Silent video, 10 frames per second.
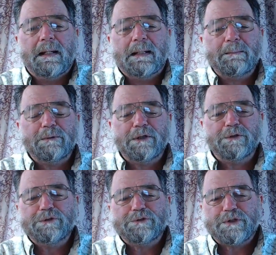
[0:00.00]
And I'm going
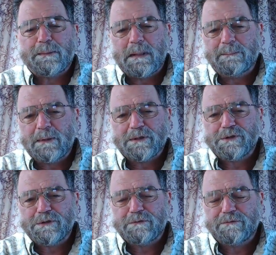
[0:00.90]
to do something. I'm not
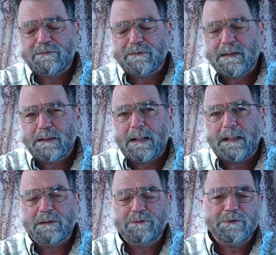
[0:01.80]
sure if uh,
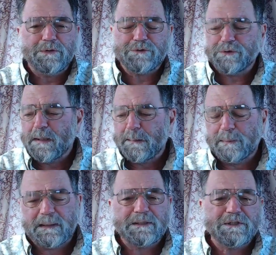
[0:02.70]
I can do this or
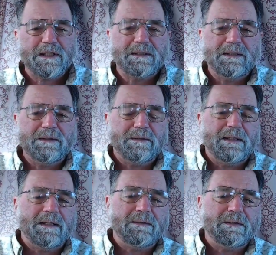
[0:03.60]
not, but I checked the
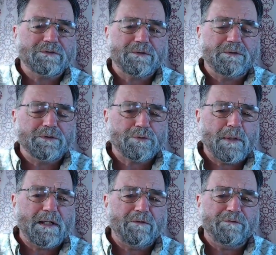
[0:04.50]
internet, and there's, there's
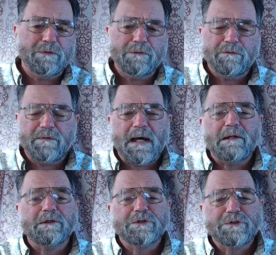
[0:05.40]
quite a few of
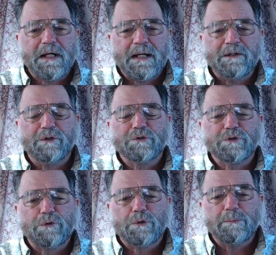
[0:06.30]
Alexander
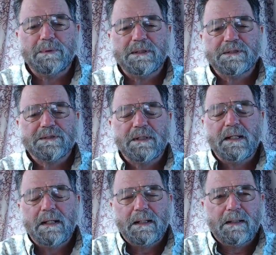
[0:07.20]
Scorby's
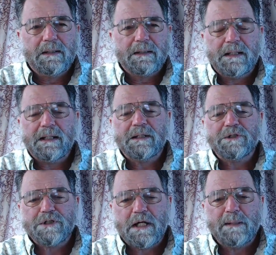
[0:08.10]

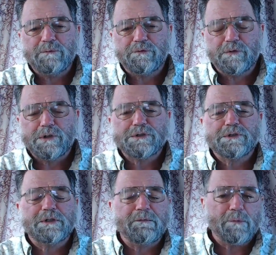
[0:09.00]
King James
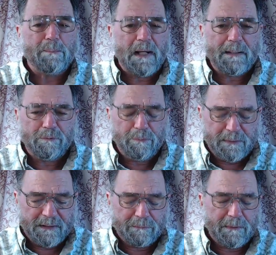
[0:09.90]
Version of the Bible
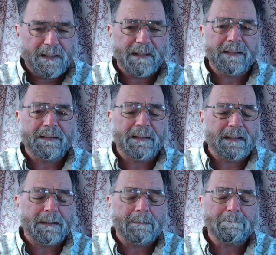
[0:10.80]
being read, and
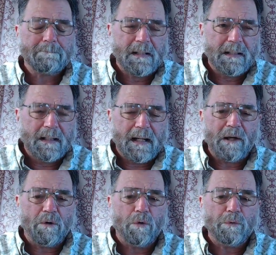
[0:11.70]
uh,
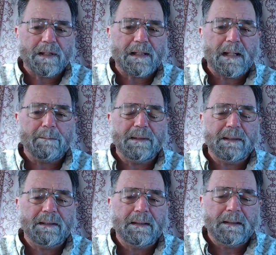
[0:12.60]
I own a
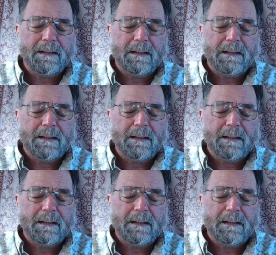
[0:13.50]
copy.